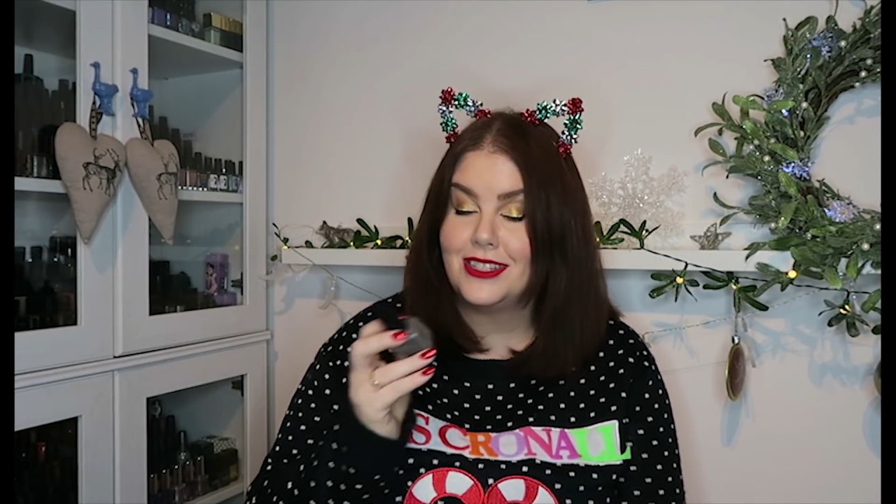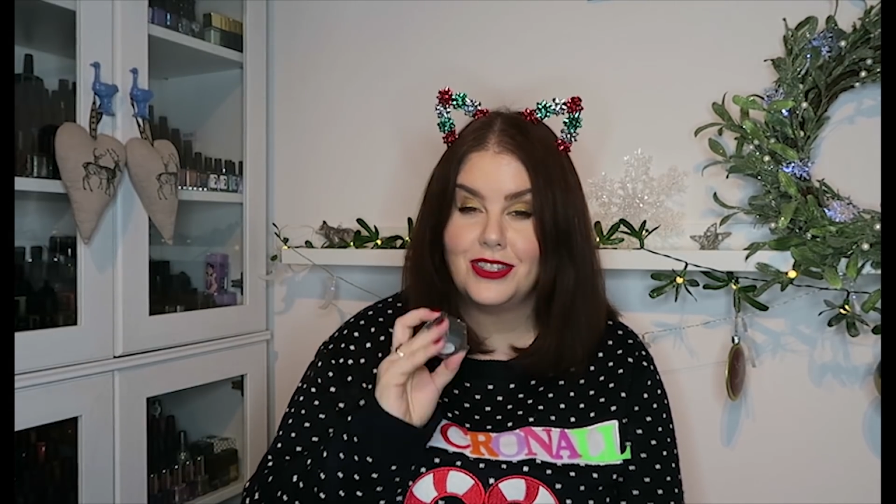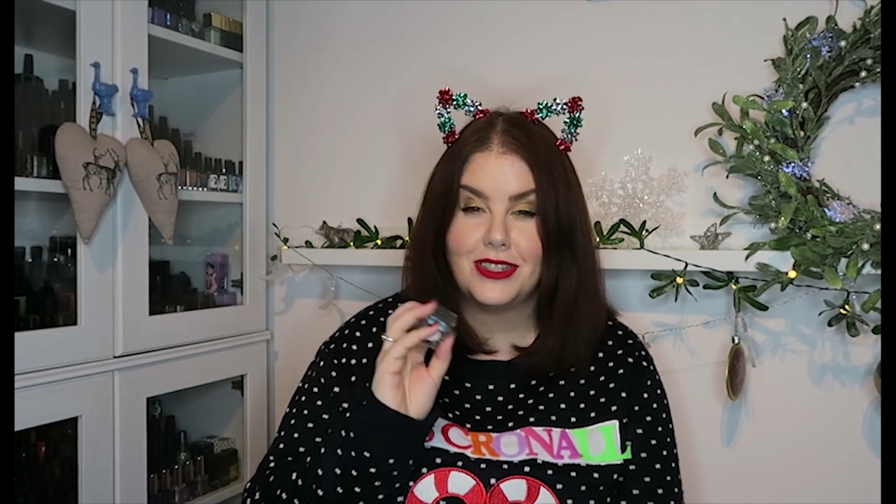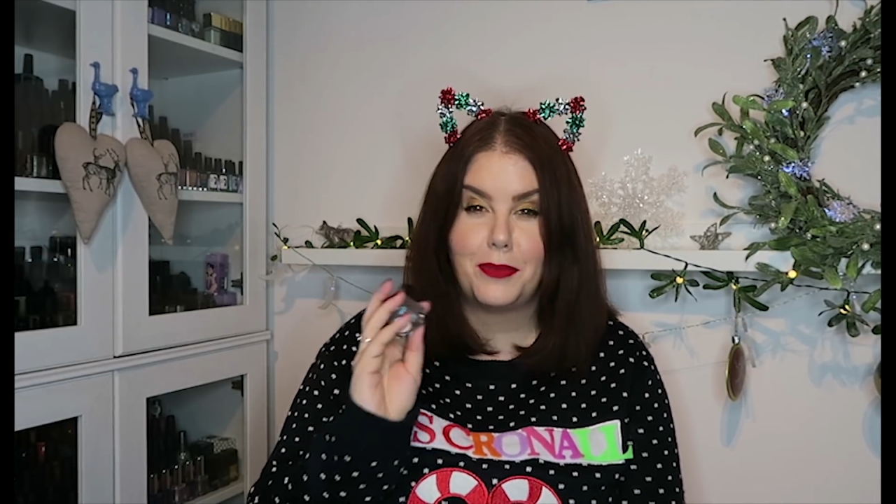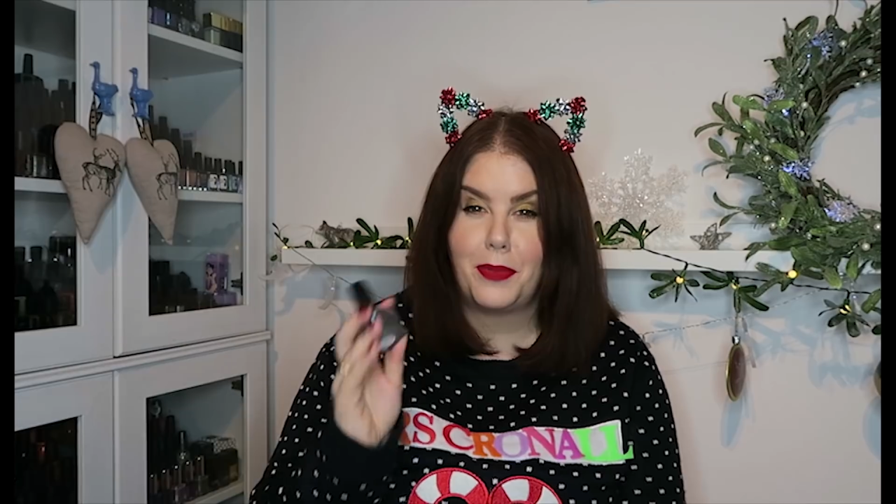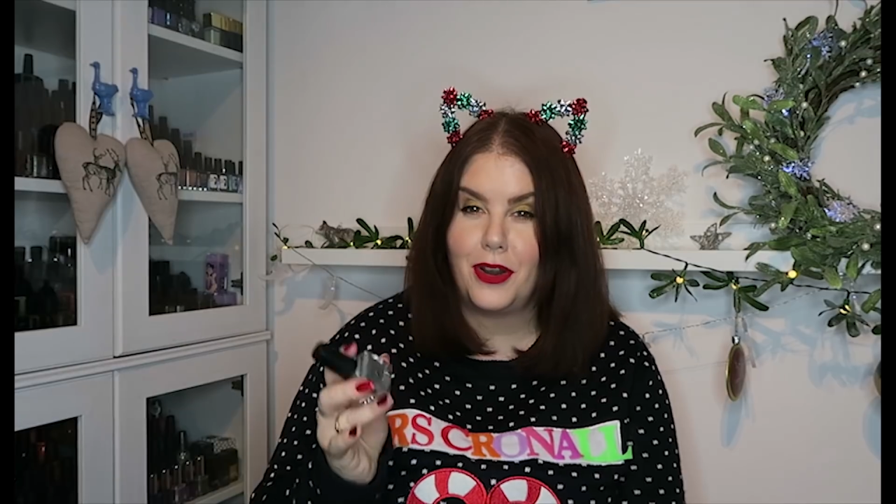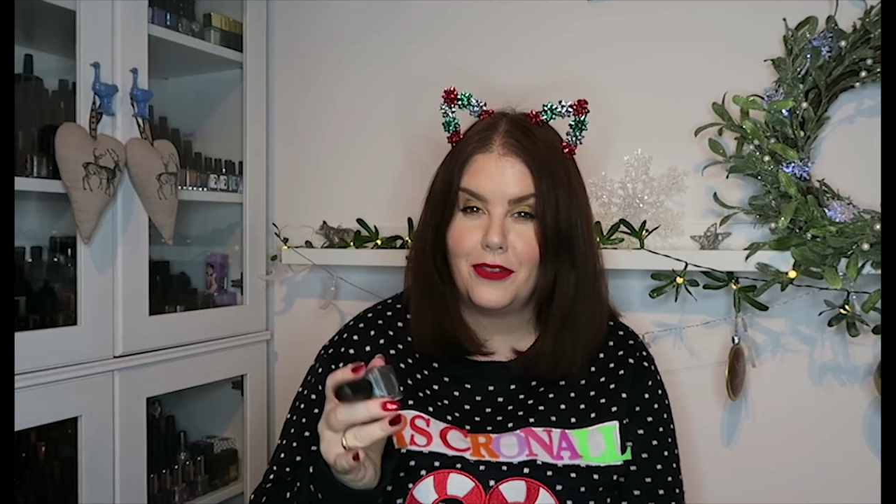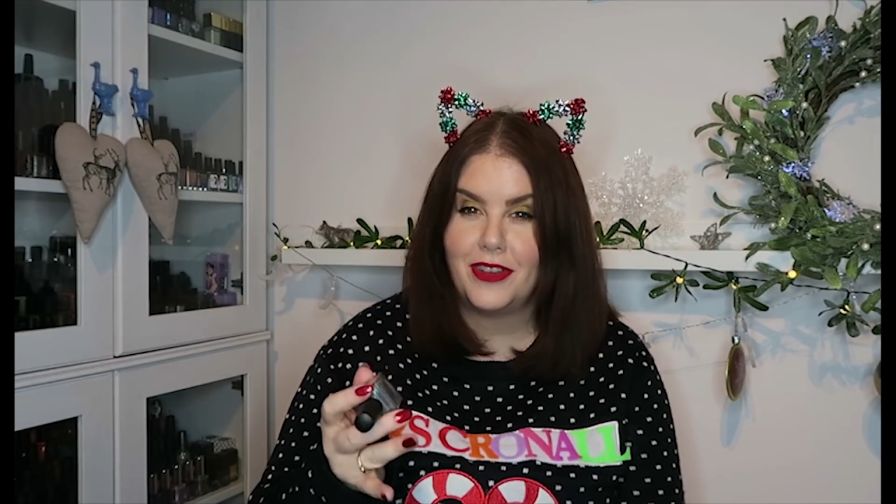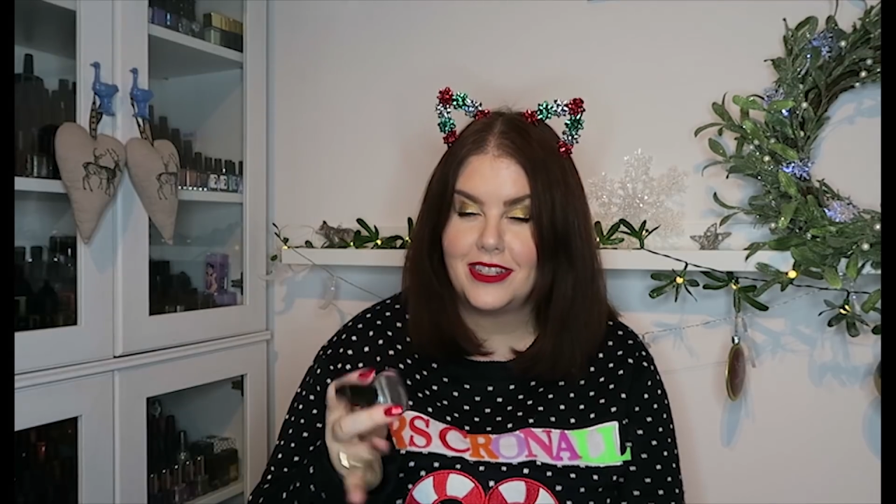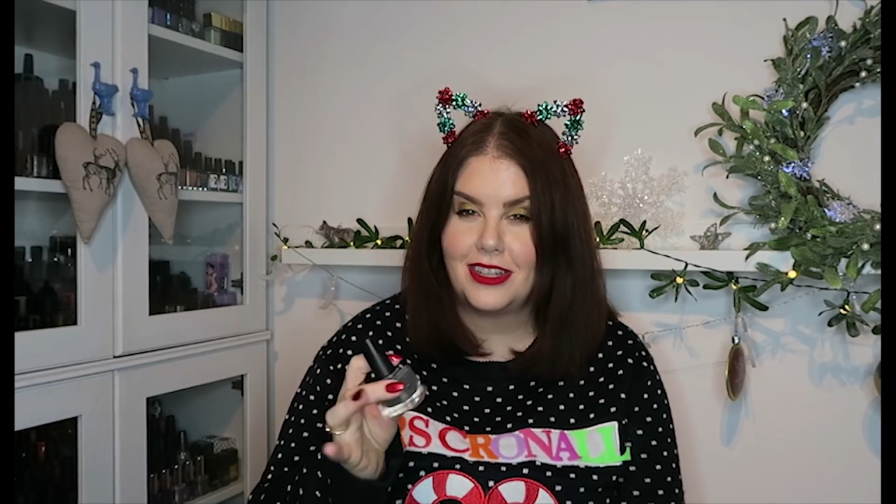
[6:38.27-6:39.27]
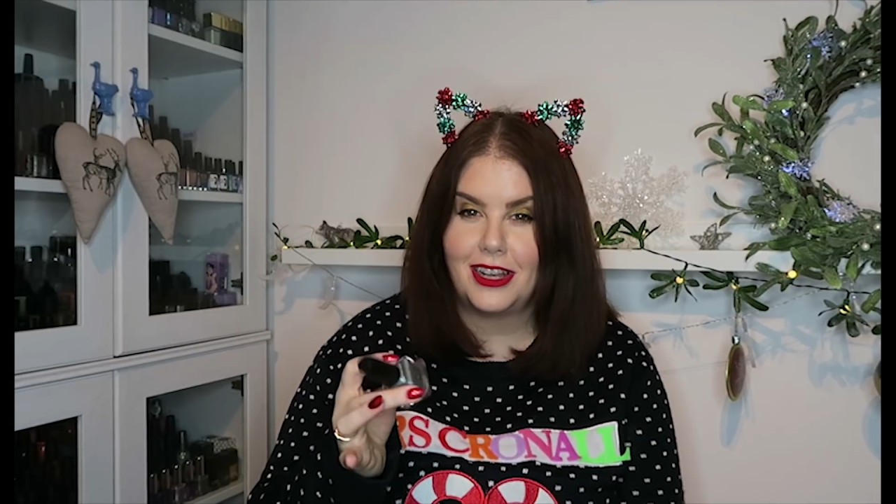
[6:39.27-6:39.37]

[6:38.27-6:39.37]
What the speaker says: It's just the perfect